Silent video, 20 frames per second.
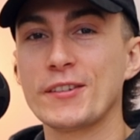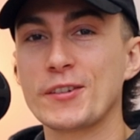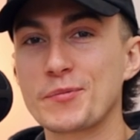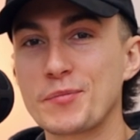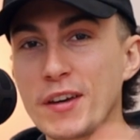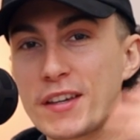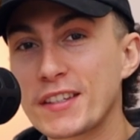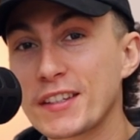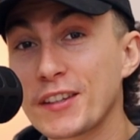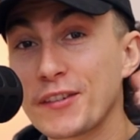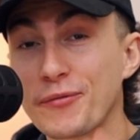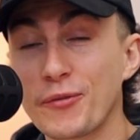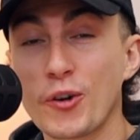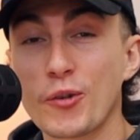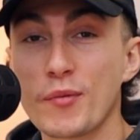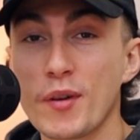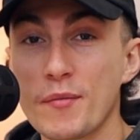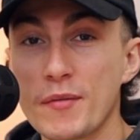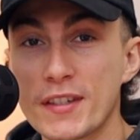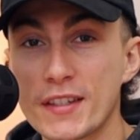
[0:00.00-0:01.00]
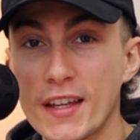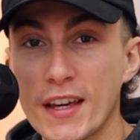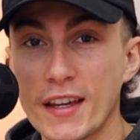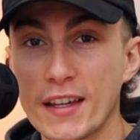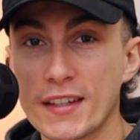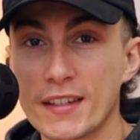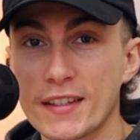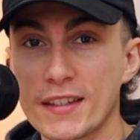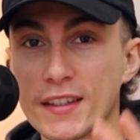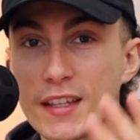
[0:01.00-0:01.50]
There's basically four main
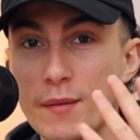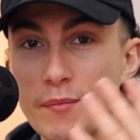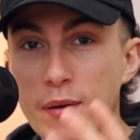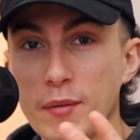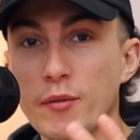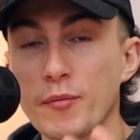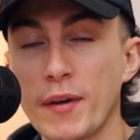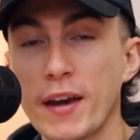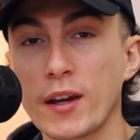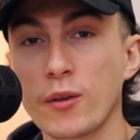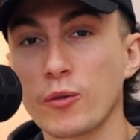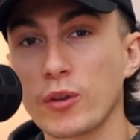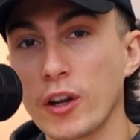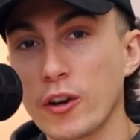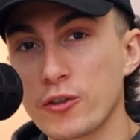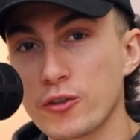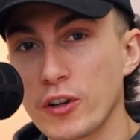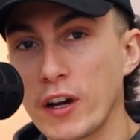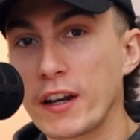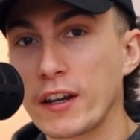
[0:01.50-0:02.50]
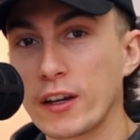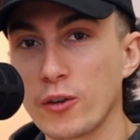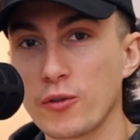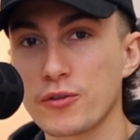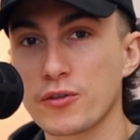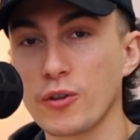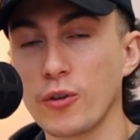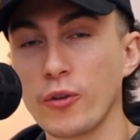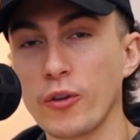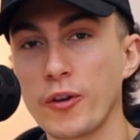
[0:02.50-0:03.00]
mistakes that people make when they're trying to go
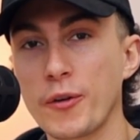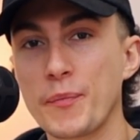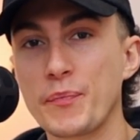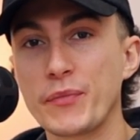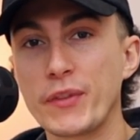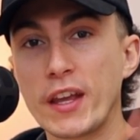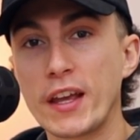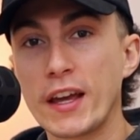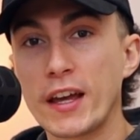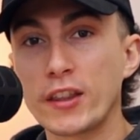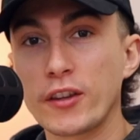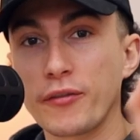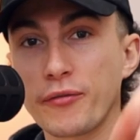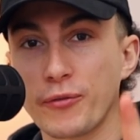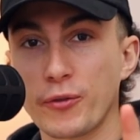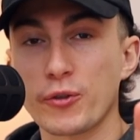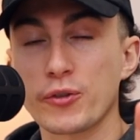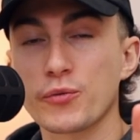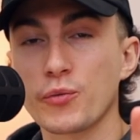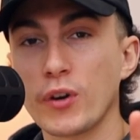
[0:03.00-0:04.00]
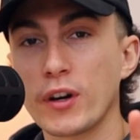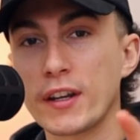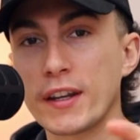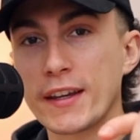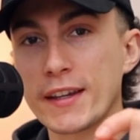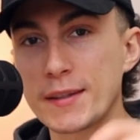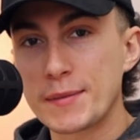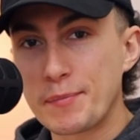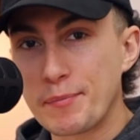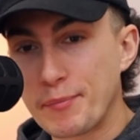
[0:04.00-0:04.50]
solar. And the first one
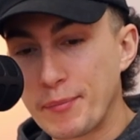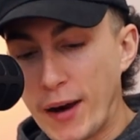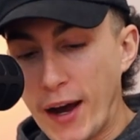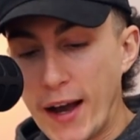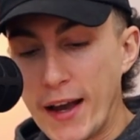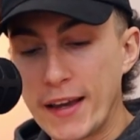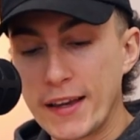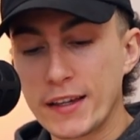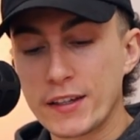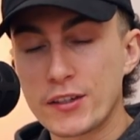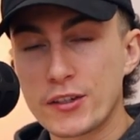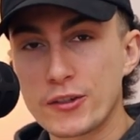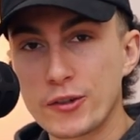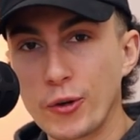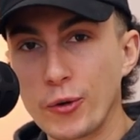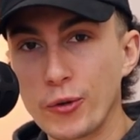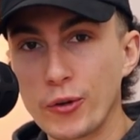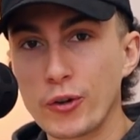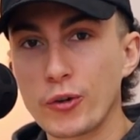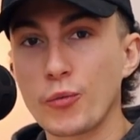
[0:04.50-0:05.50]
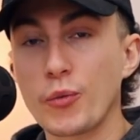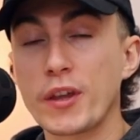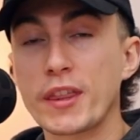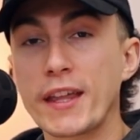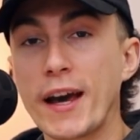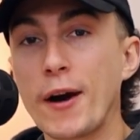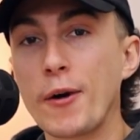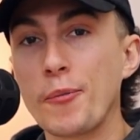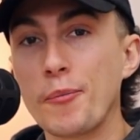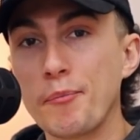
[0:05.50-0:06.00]
is buying solar
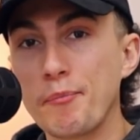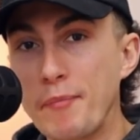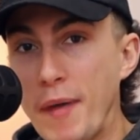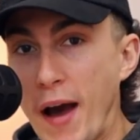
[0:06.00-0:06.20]
without